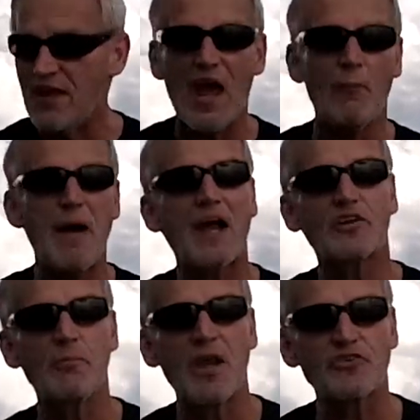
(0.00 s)
Now,
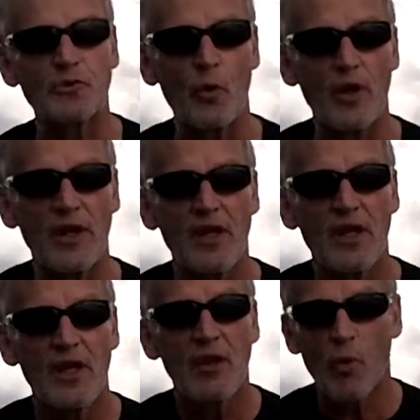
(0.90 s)
back to my story.
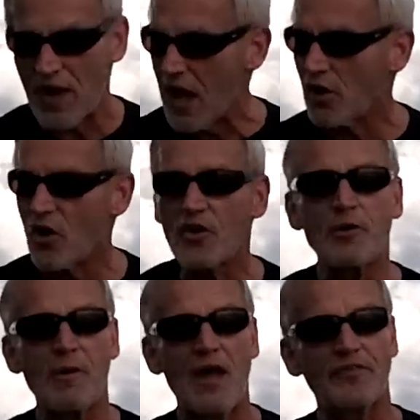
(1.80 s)
When I
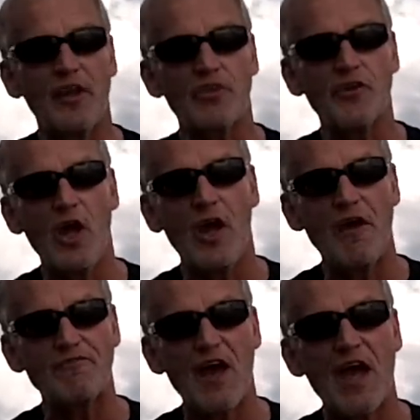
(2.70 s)
learned about this,
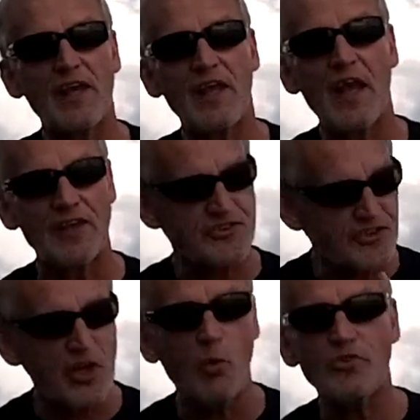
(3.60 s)
I
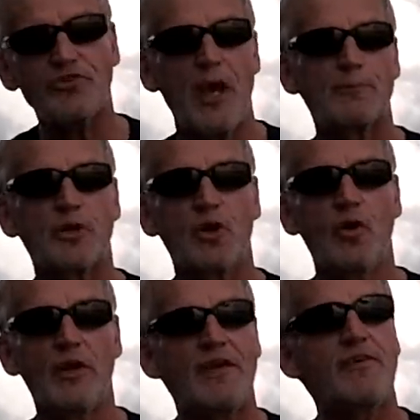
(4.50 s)
still was
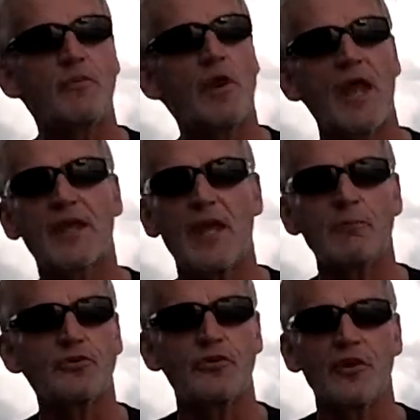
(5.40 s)
skeptical, even when I
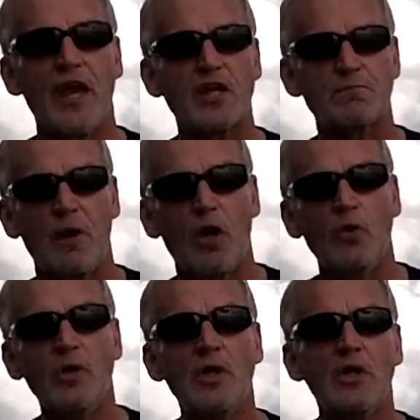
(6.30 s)
came to the
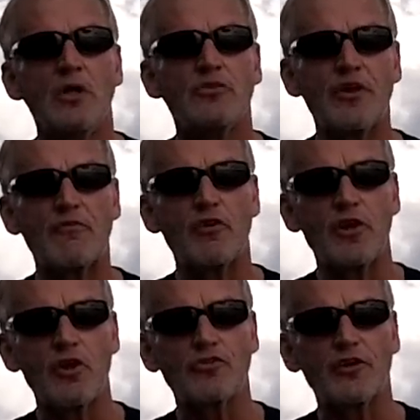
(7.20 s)
expo several
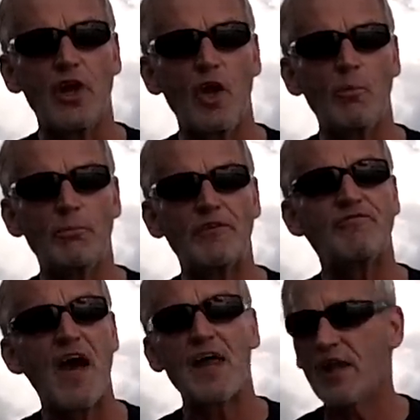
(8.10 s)
years ago, but
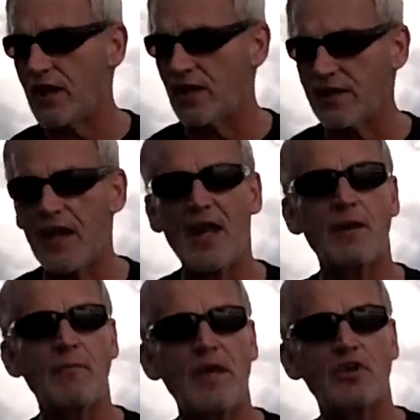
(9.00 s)
finally a
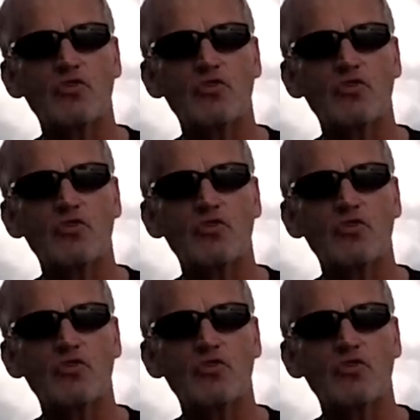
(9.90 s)
can made